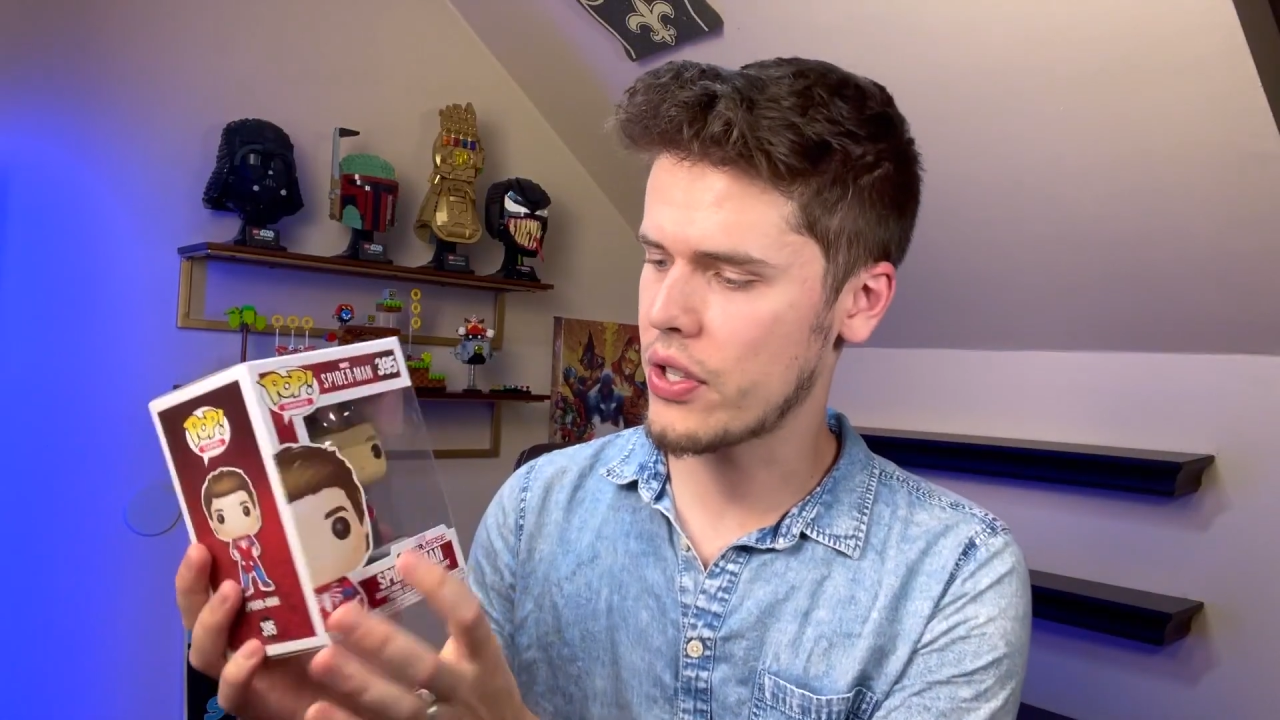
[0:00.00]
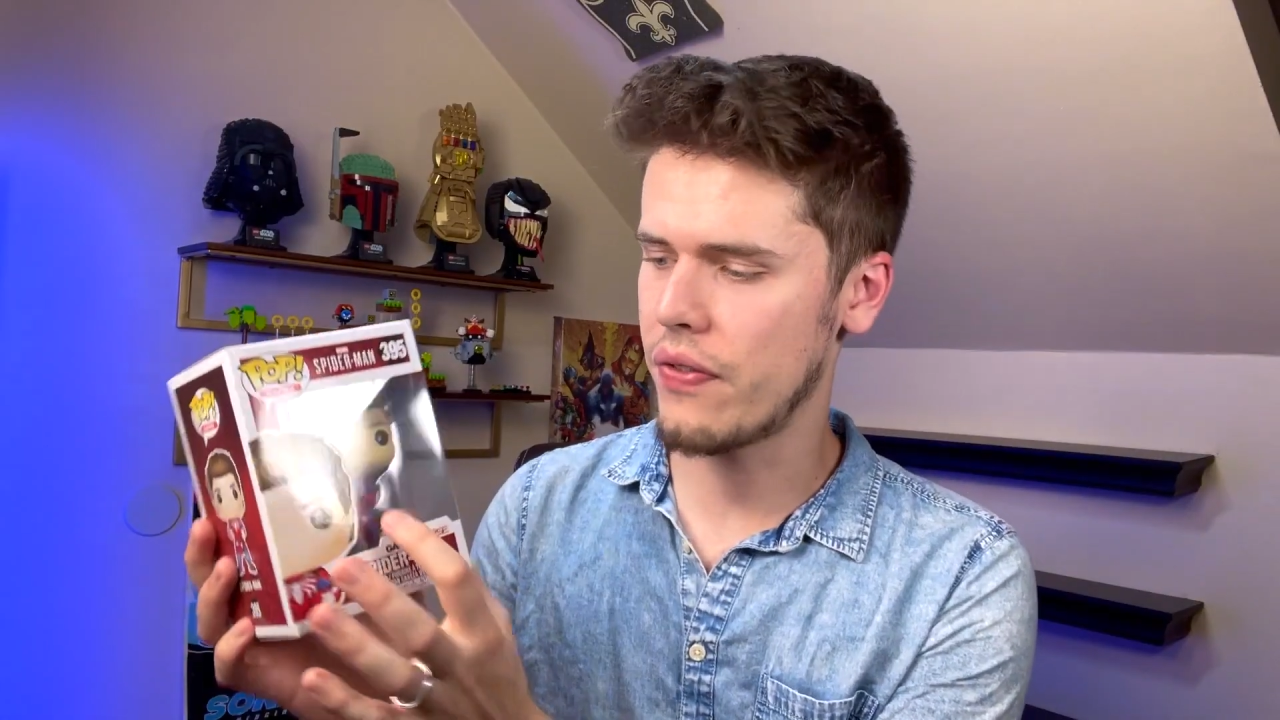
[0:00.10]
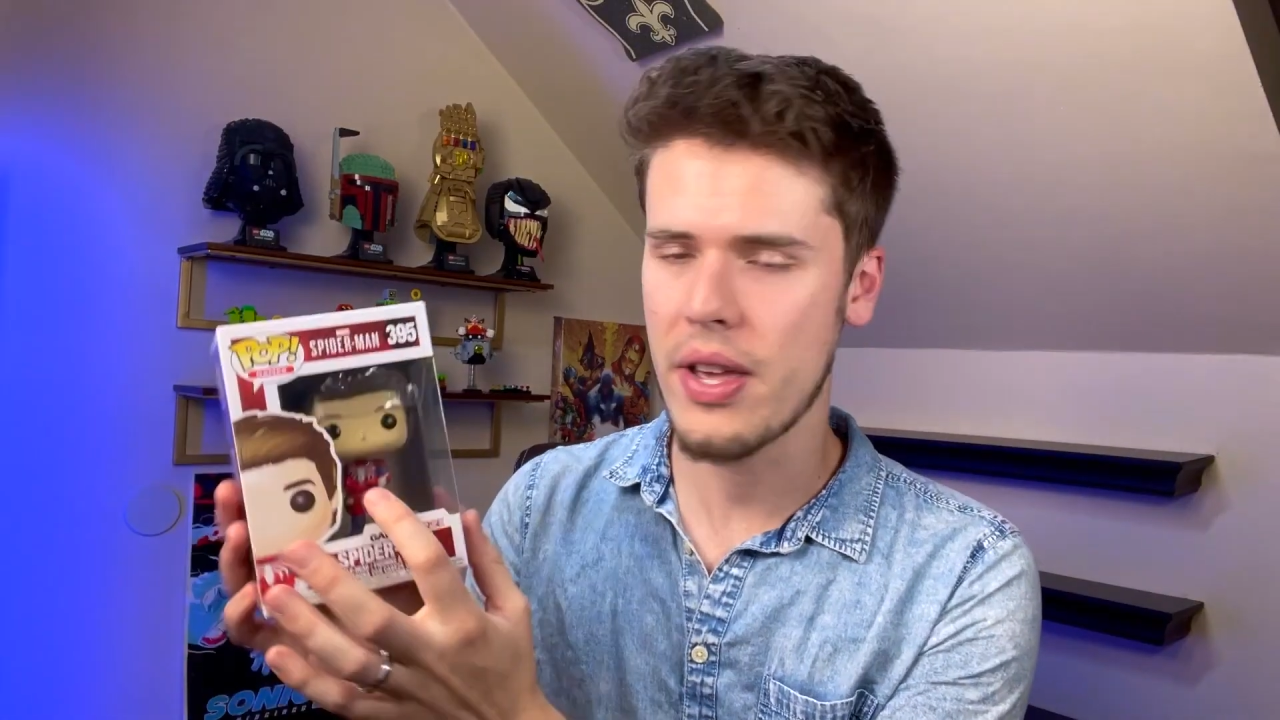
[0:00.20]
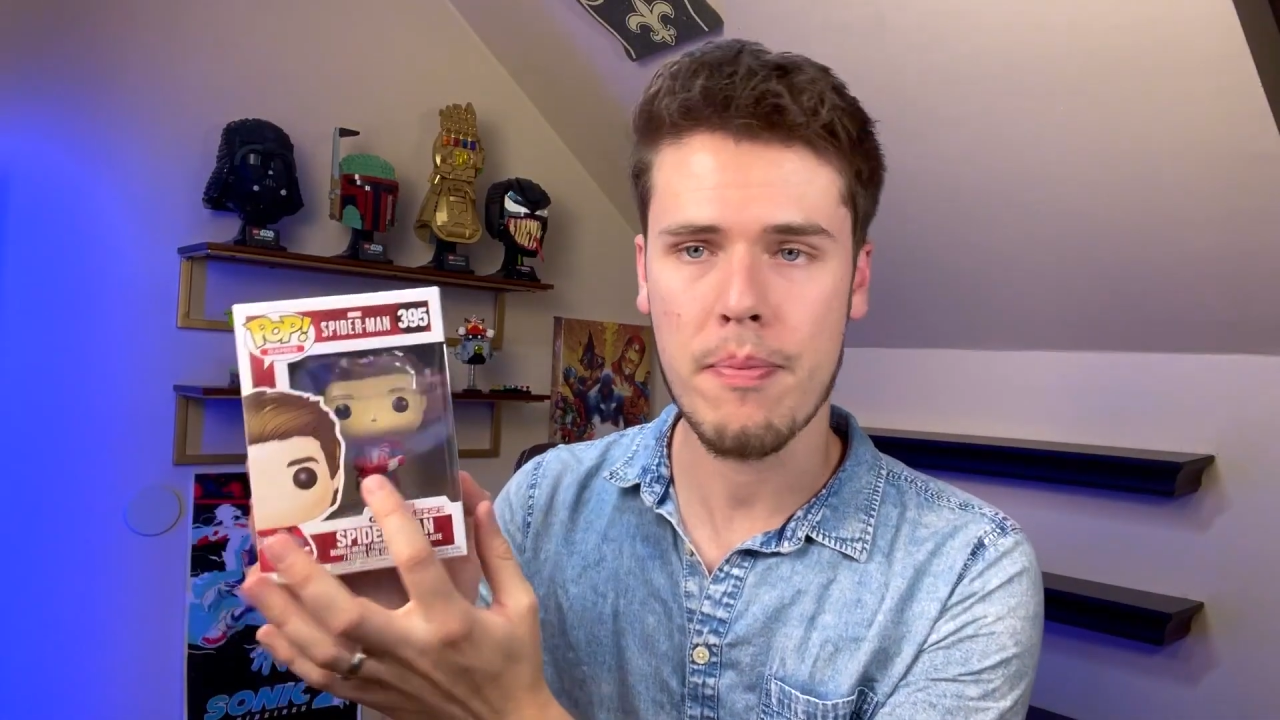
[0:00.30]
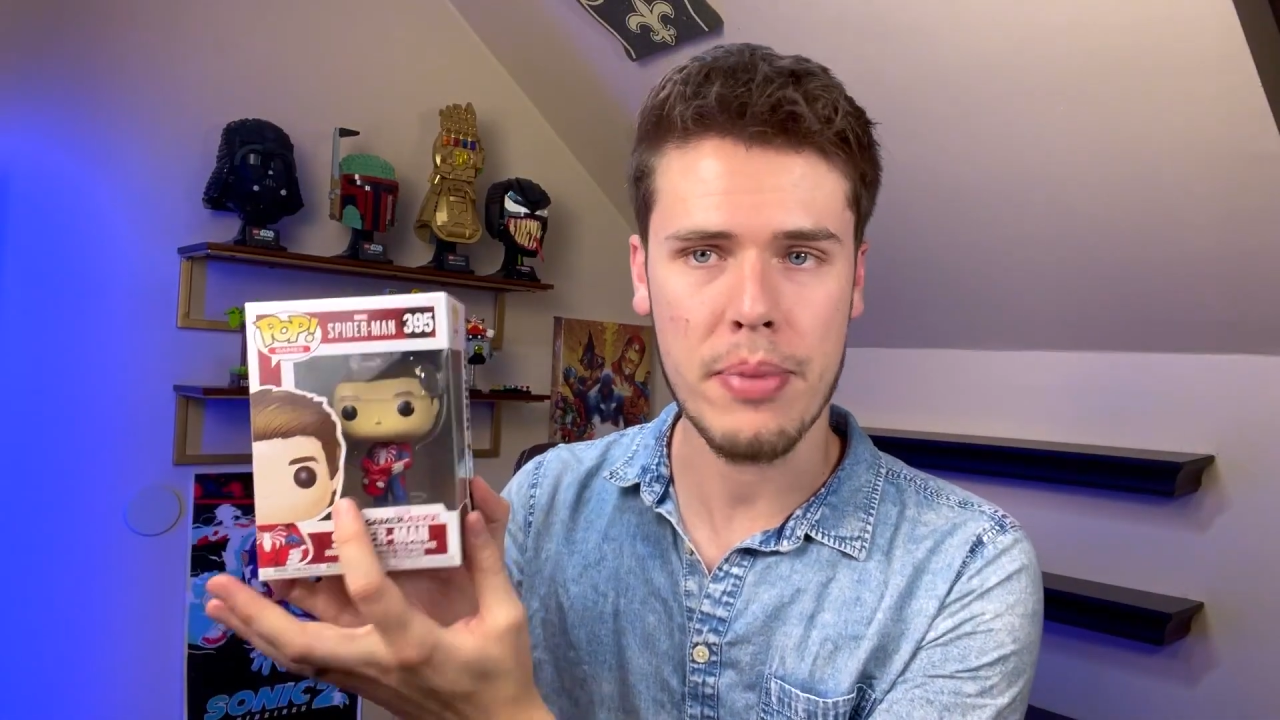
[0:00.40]
of
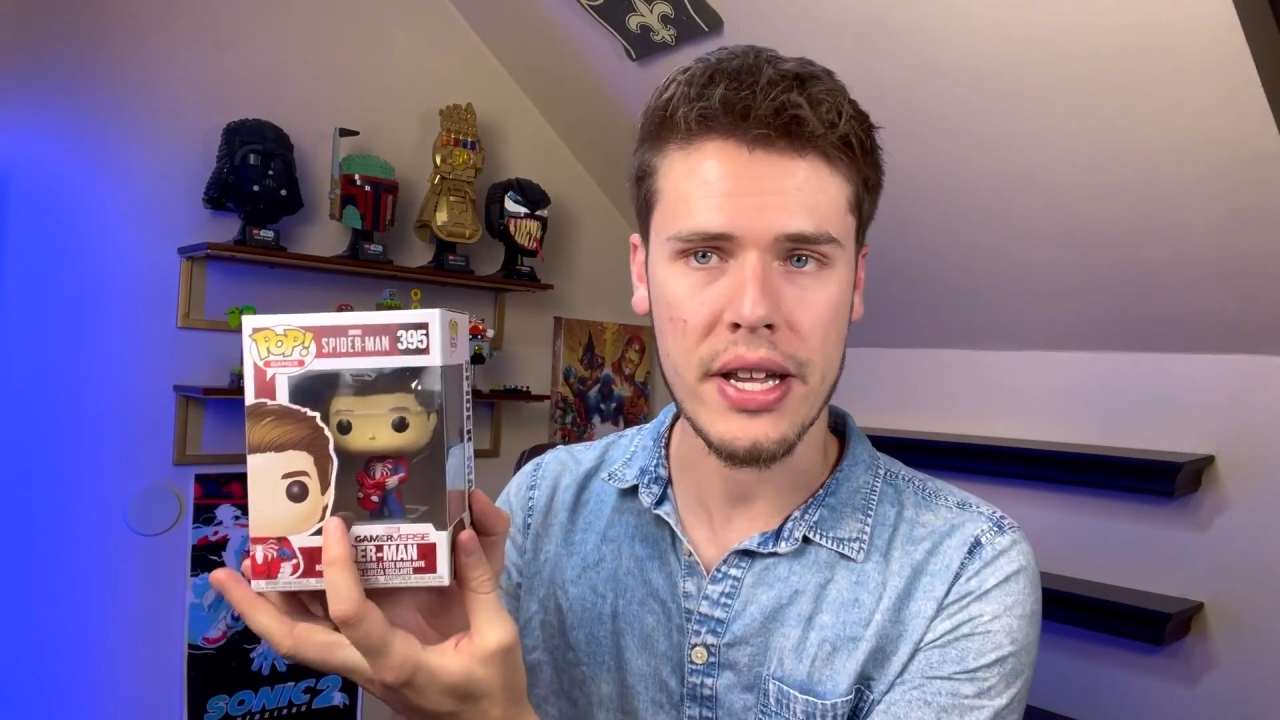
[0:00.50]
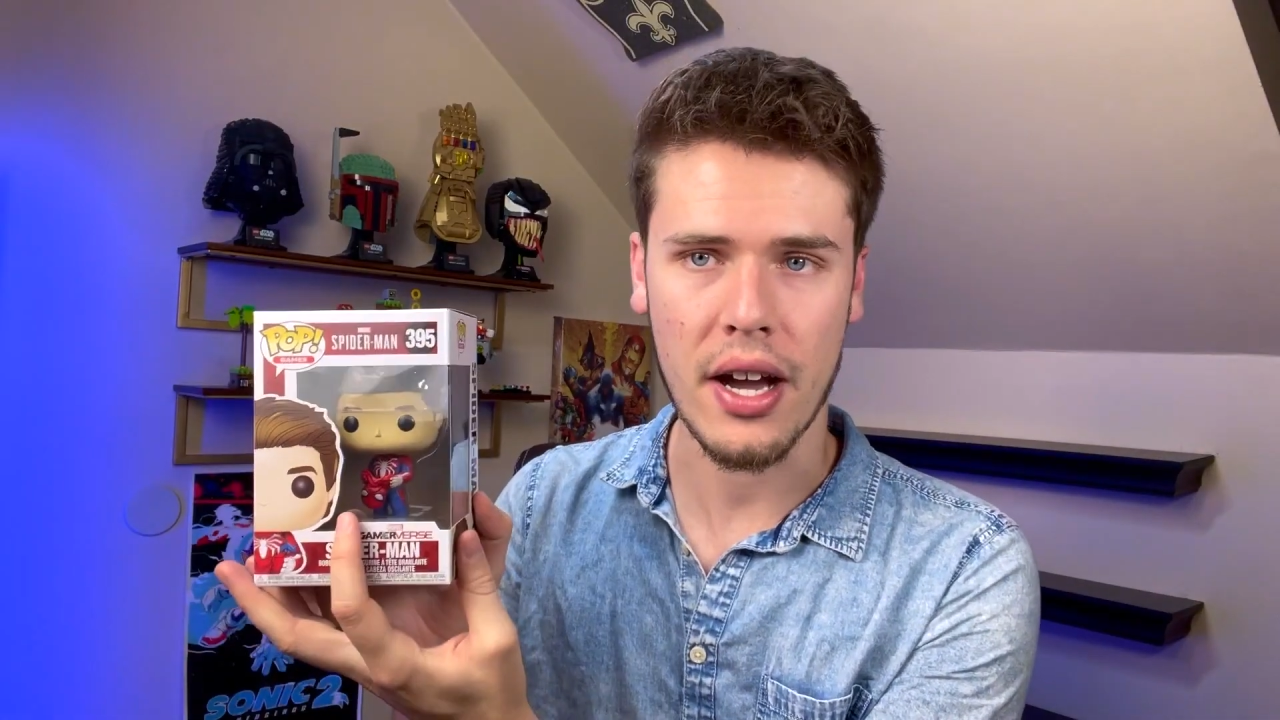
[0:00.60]
him being